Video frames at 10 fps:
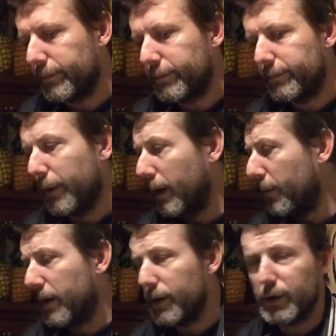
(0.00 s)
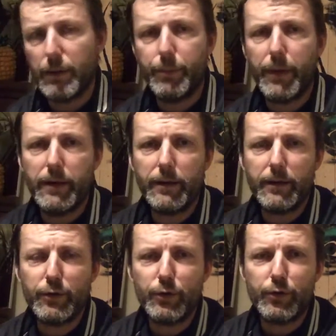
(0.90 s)
buy a bottle of champagne, they're
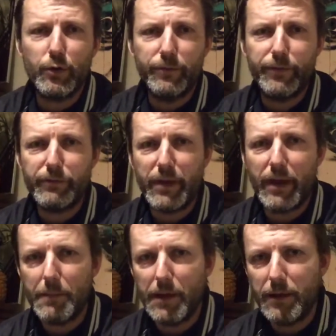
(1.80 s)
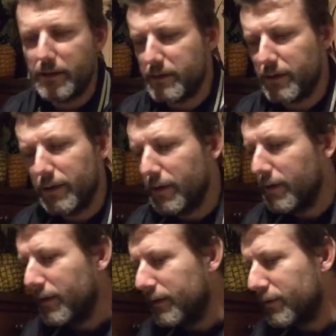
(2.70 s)
going to touch your 58 million, is it?
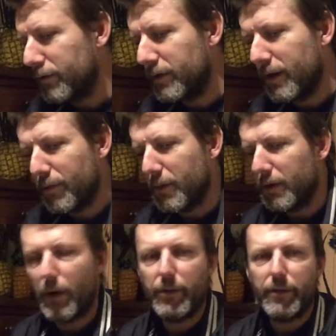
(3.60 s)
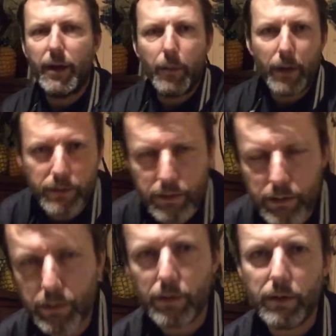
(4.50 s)
Just give them the night that they want
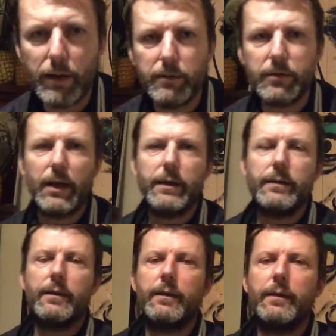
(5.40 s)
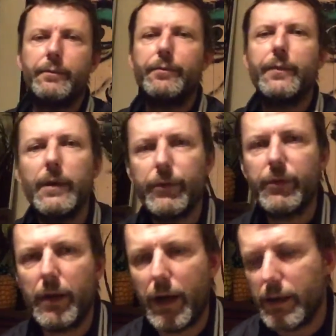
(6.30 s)
and then say,
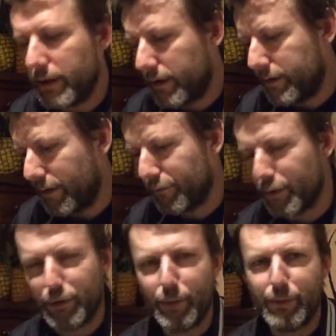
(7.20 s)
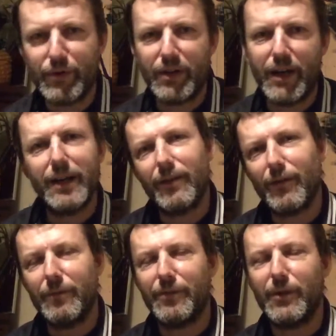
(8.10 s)
see you later. I've got to do this again. I've
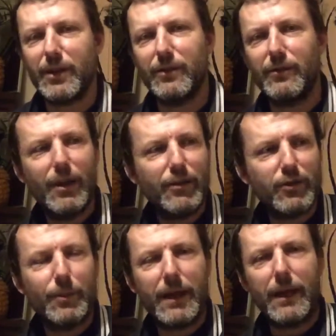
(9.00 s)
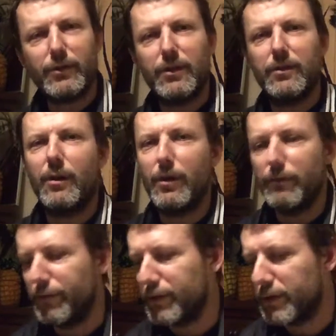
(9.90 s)
got fucking somebody else in the
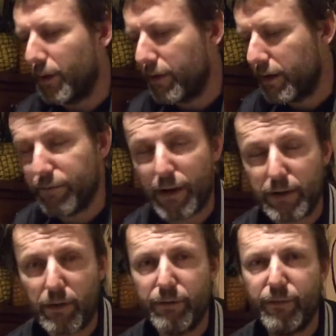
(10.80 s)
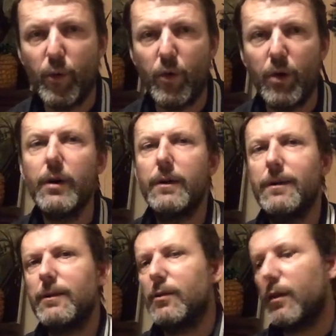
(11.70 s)
diary for tomorrow. In fact, I've got 4
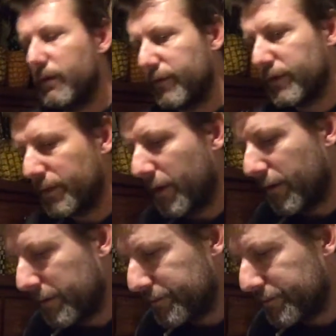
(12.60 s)
in the diary for tomorrow.